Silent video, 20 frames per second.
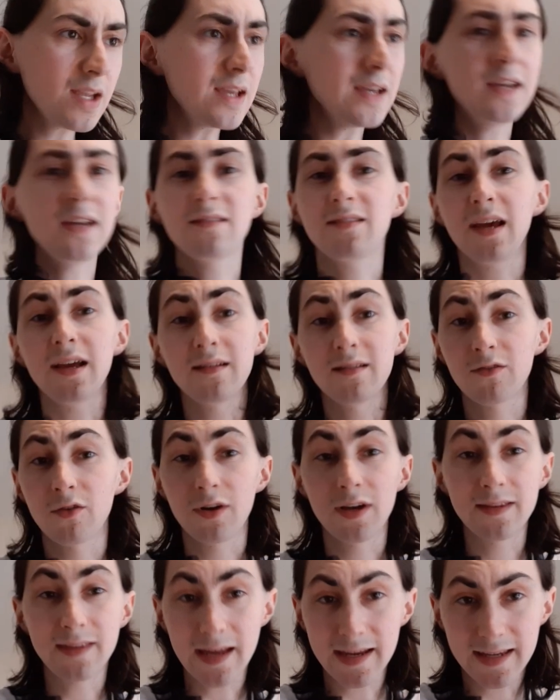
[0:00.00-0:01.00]
His head's
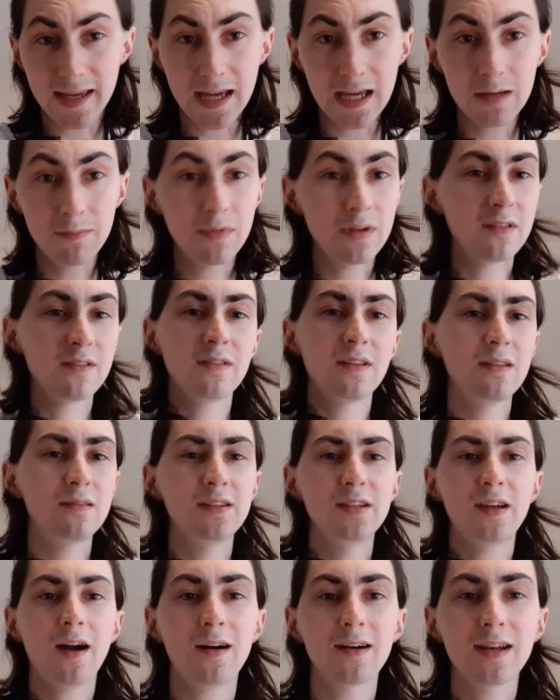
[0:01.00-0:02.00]
not in that game. He's a
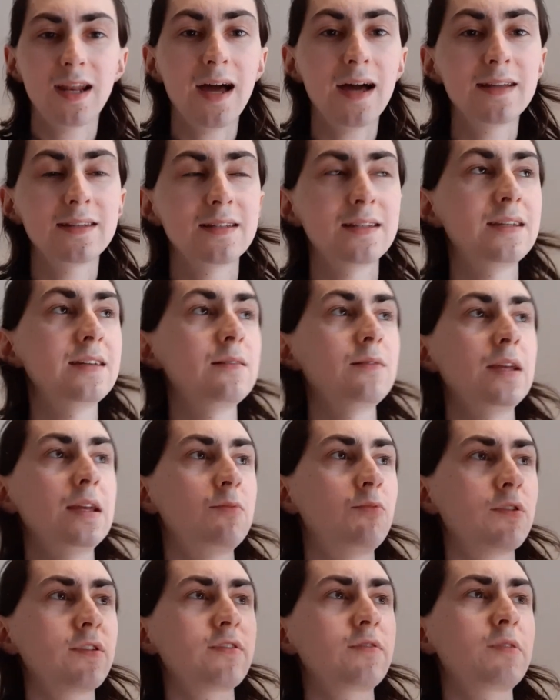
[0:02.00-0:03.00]
young lad, and he
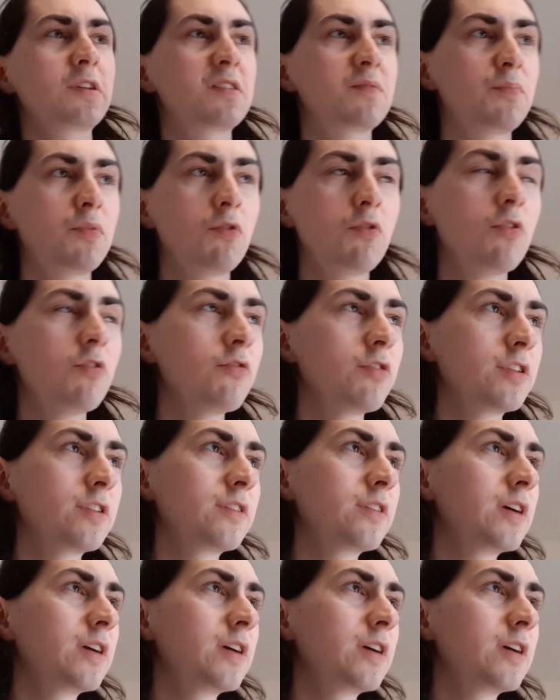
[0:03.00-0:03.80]
wants to explore,